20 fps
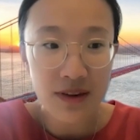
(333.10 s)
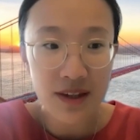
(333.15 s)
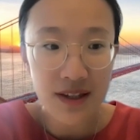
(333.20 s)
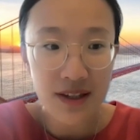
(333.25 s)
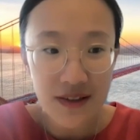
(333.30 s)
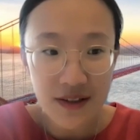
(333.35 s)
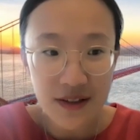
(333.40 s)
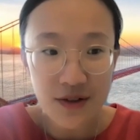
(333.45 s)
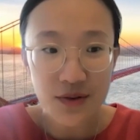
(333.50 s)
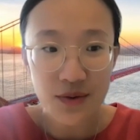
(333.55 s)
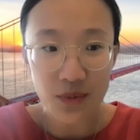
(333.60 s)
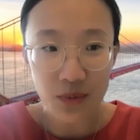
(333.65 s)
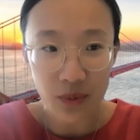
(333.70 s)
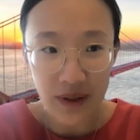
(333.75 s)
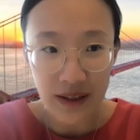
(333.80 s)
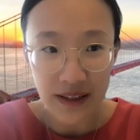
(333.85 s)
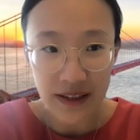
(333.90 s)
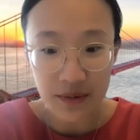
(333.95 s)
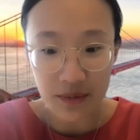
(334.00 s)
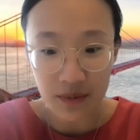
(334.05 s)
this is
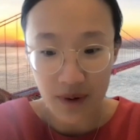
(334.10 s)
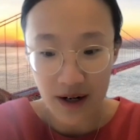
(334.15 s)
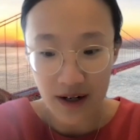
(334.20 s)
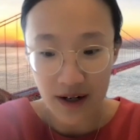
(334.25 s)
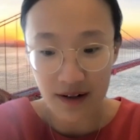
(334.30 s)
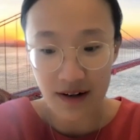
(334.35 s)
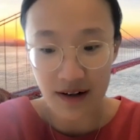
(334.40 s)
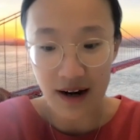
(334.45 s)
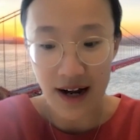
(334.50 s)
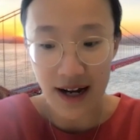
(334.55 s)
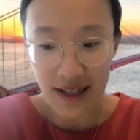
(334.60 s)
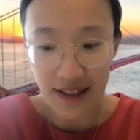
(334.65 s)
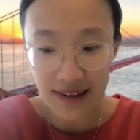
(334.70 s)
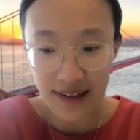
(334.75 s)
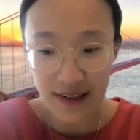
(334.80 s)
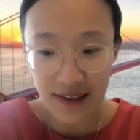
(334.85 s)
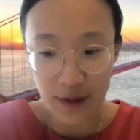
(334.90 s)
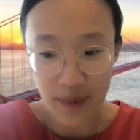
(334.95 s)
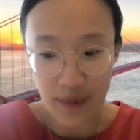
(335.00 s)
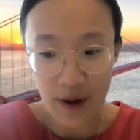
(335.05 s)
really where I
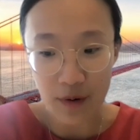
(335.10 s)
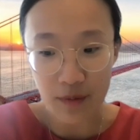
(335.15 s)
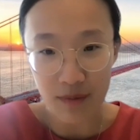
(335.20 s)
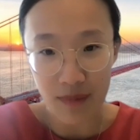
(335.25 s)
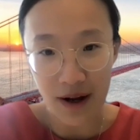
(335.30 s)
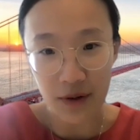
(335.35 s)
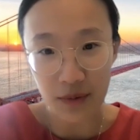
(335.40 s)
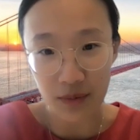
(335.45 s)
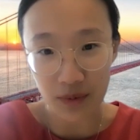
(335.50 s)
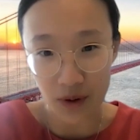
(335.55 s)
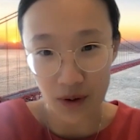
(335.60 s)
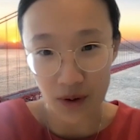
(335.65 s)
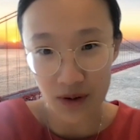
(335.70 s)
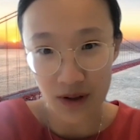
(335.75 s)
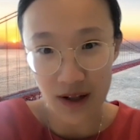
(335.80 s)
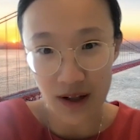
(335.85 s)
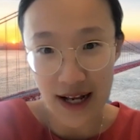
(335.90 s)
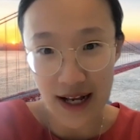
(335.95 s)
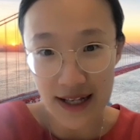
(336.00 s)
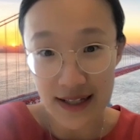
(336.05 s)
think about my
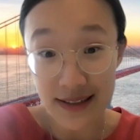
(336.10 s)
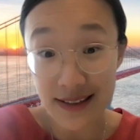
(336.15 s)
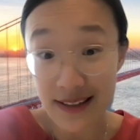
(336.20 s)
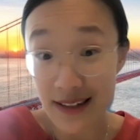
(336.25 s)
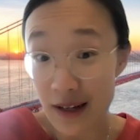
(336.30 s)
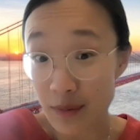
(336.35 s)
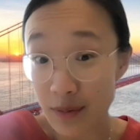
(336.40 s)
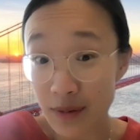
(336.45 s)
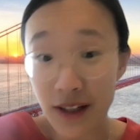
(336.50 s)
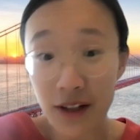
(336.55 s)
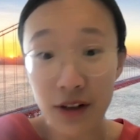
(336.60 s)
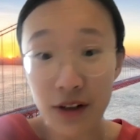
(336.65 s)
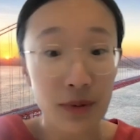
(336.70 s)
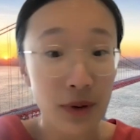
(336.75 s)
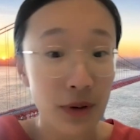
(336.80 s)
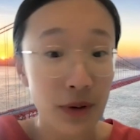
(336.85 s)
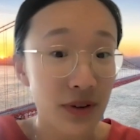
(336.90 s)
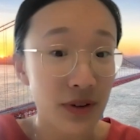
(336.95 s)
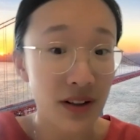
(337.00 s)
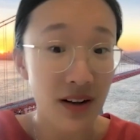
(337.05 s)
role as enabling
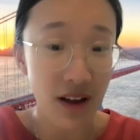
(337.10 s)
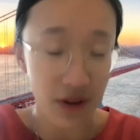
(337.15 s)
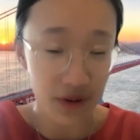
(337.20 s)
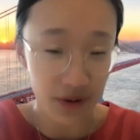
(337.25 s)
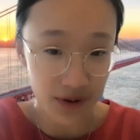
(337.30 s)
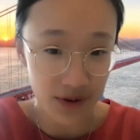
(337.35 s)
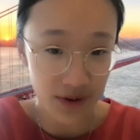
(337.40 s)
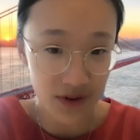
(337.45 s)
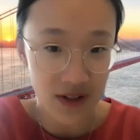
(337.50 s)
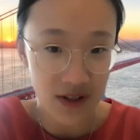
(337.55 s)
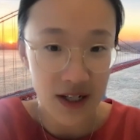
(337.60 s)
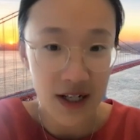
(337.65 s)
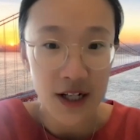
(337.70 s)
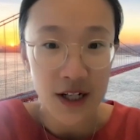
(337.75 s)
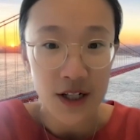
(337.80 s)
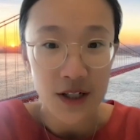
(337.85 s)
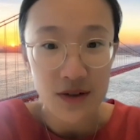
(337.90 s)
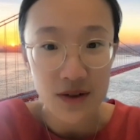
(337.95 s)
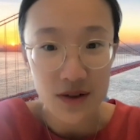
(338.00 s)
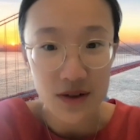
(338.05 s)
growth in others.
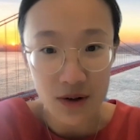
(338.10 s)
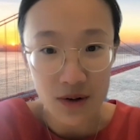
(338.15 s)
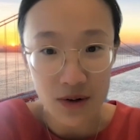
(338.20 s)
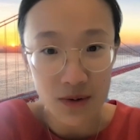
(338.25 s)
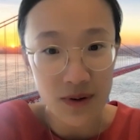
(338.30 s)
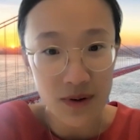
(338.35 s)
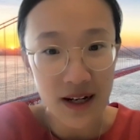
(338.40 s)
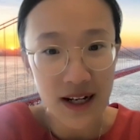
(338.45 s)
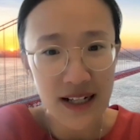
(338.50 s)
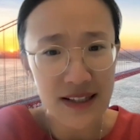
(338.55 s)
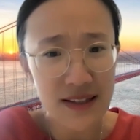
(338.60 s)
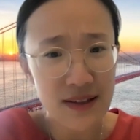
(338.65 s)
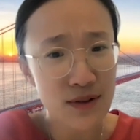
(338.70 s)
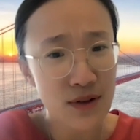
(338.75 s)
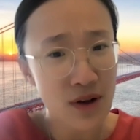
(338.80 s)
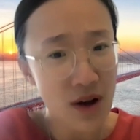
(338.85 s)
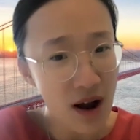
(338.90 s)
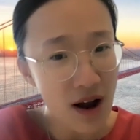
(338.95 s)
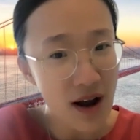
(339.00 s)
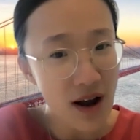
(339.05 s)
So it's
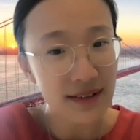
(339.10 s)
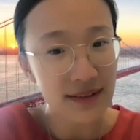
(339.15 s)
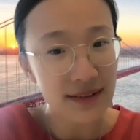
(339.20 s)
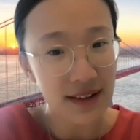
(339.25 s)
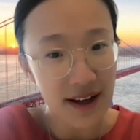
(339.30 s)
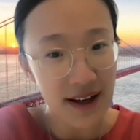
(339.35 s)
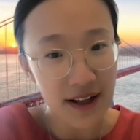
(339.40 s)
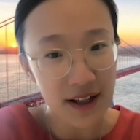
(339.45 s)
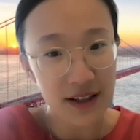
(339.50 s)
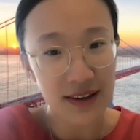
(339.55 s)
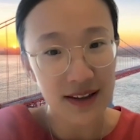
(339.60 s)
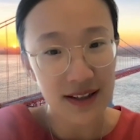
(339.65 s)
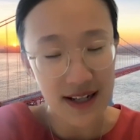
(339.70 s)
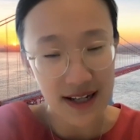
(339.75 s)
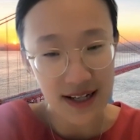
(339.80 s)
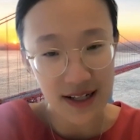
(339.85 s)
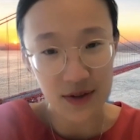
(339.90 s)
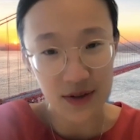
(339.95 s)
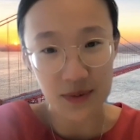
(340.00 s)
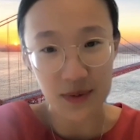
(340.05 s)
not like the
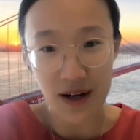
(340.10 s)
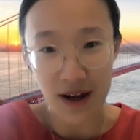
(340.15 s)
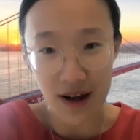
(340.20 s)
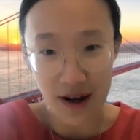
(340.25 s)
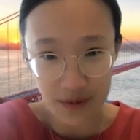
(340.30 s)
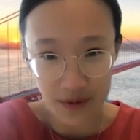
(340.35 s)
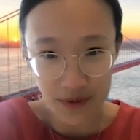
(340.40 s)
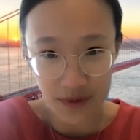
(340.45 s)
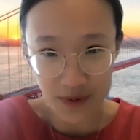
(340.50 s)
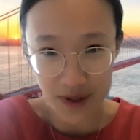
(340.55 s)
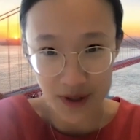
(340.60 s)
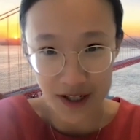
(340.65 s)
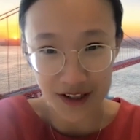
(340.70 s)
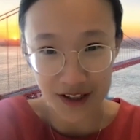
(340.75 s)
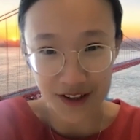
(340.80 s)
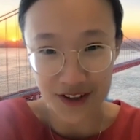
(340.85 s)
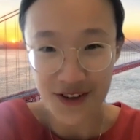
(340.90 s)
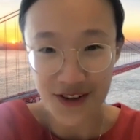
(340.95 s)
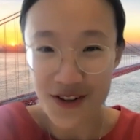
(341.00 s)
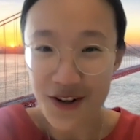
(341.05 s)
days when I was running
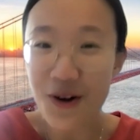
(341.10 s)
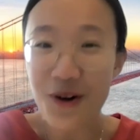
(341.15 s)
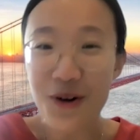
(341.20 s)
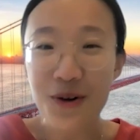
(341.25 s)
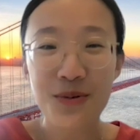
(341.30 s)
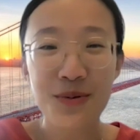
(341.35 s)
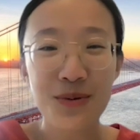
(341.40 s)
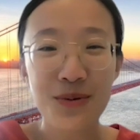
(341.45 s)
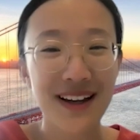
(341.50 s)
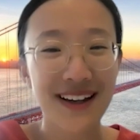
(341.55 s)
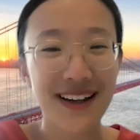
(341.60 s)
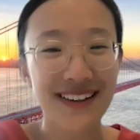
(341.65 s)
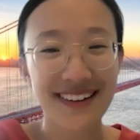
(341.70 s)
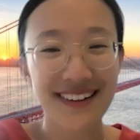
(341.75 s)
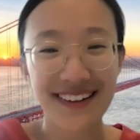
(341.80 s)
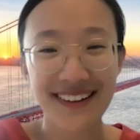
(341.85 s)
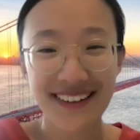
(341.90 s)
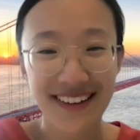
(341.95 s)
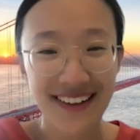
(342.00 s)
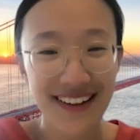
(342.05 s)
the show when
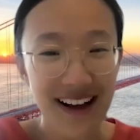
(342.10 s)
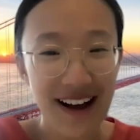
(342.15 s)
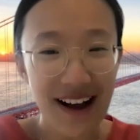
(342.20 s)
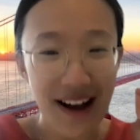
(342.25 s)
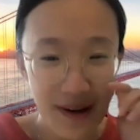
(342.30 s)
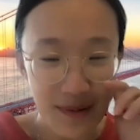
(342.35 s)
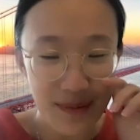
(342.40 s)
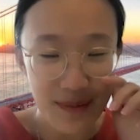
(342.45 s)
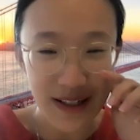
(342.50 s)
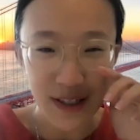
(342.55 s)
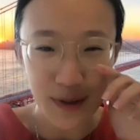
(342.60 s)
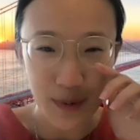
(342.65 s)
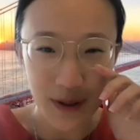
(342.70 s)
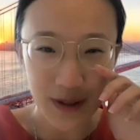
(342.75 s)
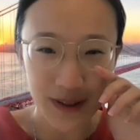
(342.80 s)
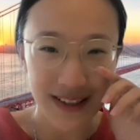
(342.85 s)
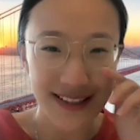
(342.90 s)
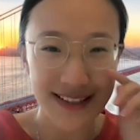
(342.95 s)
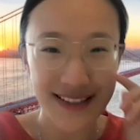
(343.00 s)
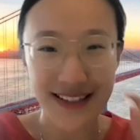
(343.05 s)
I'm
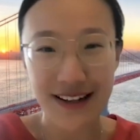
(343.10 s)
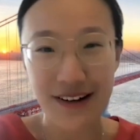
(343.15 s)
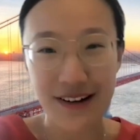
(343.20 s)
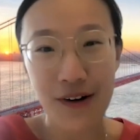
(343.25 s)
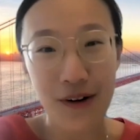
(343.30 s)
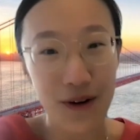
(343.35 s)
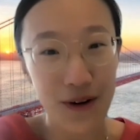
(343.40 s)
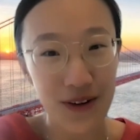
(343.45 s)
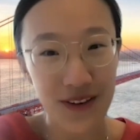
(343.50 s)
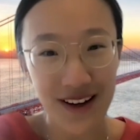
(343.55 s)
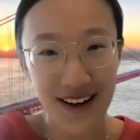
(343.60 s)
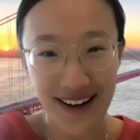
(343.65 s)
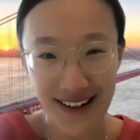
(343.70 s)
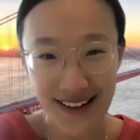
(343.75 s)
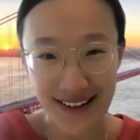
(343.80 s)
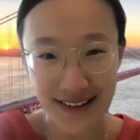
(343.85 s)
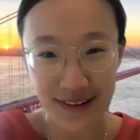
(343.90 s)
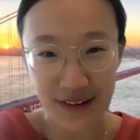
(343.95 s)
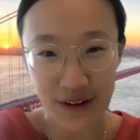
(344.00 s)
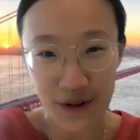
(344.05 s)
experiencing all the
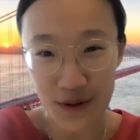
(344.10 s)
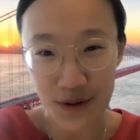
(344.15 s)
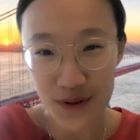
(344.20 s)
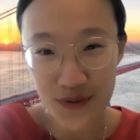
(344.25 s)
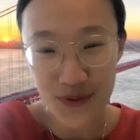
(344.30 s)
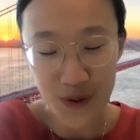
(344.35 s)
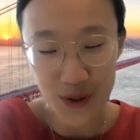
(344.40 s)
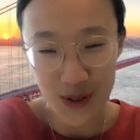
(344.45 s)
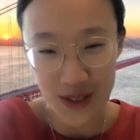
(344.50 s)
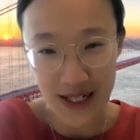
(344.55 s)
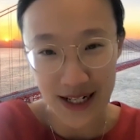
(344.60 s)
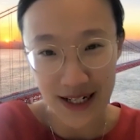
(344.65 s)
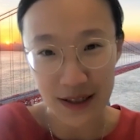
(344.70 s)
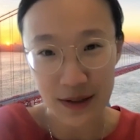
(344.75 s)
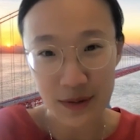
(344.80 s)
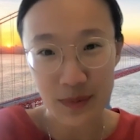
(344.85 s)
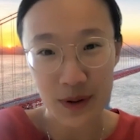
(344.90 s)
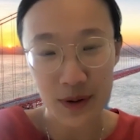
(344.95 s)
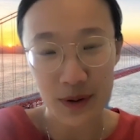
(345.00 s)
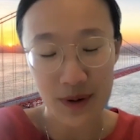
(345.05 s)
highs and lows
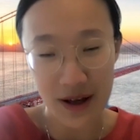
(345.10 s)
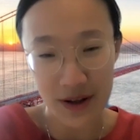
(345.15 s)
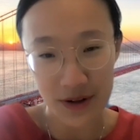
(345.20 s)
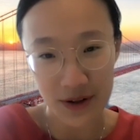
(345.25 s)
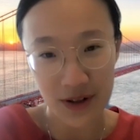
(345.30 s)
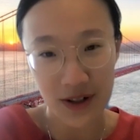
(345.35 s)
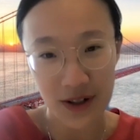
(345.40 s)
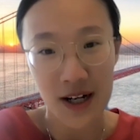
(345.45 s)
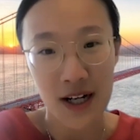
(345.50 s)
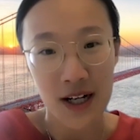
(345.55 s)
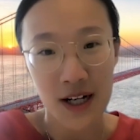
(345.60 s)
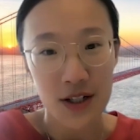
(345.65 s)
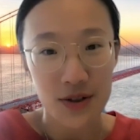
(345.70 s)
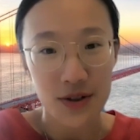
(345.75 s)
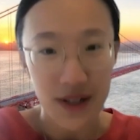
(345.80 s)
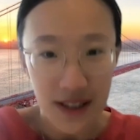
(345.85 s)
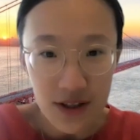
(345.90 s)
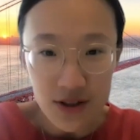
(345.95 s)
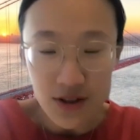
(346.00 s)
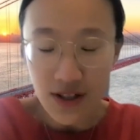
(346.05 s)
firsthand, but rather
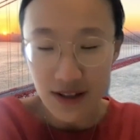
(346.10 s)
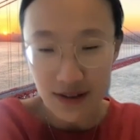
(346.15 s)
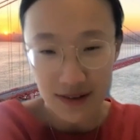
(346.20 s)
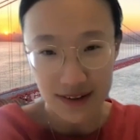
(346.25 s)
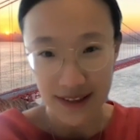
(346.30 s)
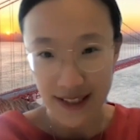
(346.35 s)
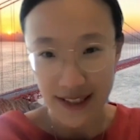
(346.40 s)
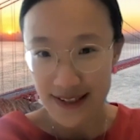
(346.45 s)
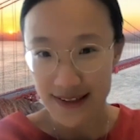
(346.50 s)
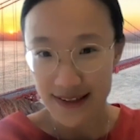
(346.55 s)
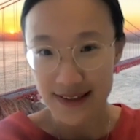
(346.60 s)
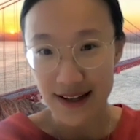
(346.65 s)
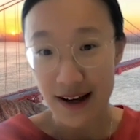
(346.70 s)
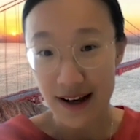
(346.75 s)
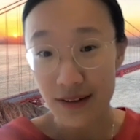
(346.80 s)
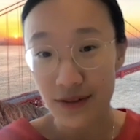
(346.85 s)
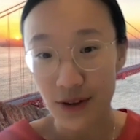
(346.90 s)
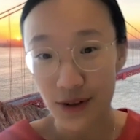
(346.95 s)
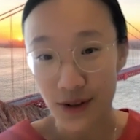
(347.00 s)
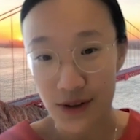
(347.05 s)
trying to share the lessons
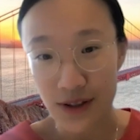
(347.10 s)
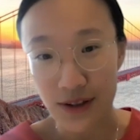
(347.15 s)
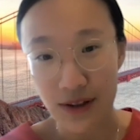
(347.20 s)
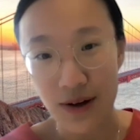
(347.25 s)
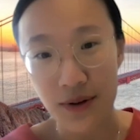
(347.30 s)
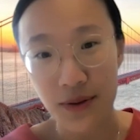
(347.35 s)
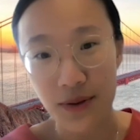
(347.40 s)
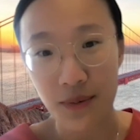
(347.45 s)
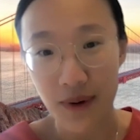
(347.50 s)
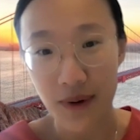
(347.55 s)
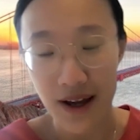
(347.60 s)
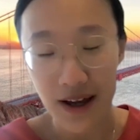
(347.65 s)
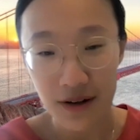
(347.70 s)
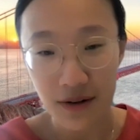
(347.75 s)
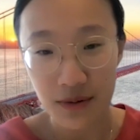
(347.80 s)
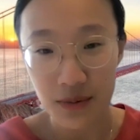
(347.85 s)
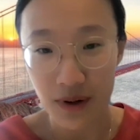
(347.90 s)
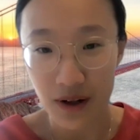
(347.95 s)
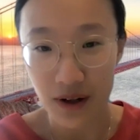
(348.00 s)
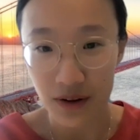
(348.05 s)
I've learned along the way
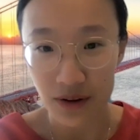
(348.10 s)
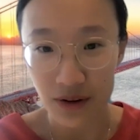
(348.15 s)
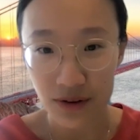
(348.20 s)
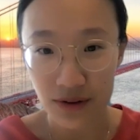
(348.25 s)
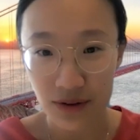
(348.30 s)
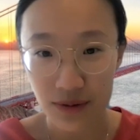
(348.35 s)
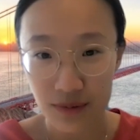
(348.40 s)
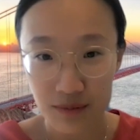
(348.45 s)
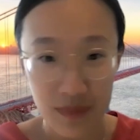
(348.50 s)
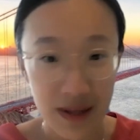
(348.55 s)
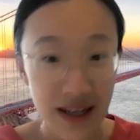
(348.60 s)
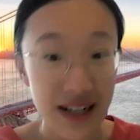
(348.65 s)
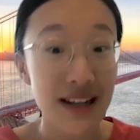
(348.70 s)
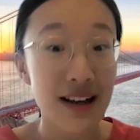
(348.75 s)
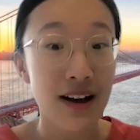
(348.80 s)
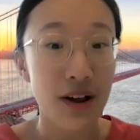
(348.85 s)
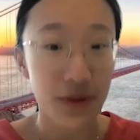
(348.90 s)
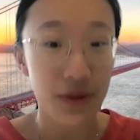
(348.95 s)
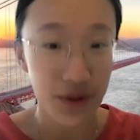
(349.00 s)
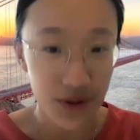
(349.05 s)
with many
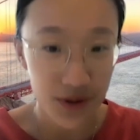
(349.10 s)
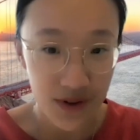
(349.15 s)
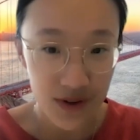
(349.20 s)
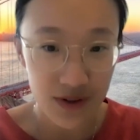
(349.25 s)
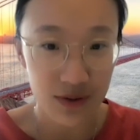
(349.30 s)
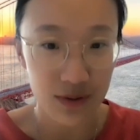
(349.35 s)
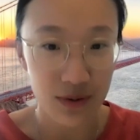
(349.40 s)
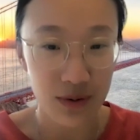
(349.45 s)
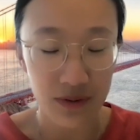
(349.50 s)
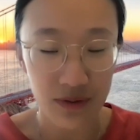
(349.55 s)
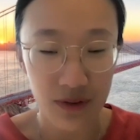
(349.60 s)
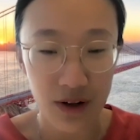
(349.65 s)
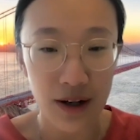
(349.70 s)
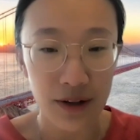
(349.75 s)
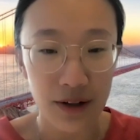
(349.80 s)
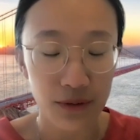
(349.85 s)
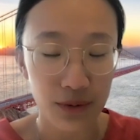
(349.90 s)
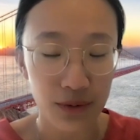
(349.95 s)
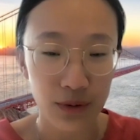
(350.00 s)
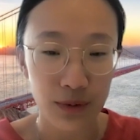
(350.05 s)
others who have
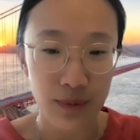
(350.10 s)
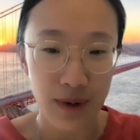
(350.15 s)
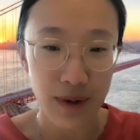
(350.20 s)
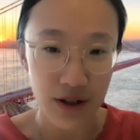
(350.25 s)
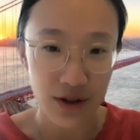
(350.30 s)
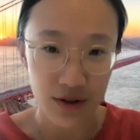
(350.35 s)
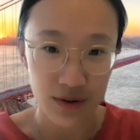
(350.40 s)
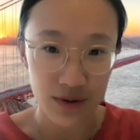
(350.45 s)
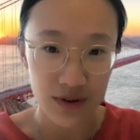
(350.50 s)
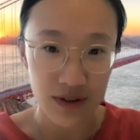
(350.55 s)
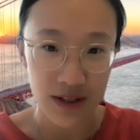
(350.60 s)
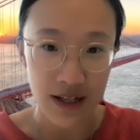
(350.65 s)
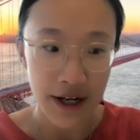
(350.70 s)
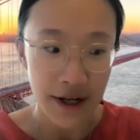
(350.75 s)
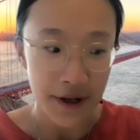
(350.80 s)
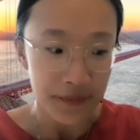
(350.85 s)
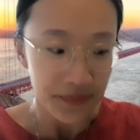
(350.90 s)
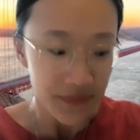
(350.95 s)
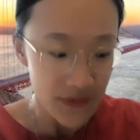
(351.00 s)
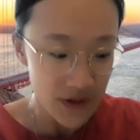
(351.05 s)
gone through my shoes.
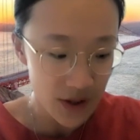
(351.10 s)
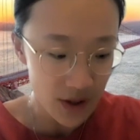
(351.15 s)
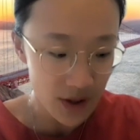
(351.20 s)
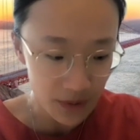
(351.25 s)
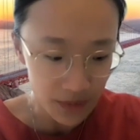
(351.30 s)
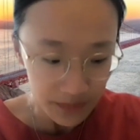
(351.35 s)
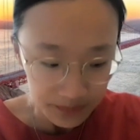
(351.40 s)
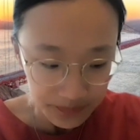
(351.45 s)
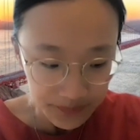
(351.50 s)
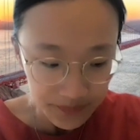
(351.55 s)
So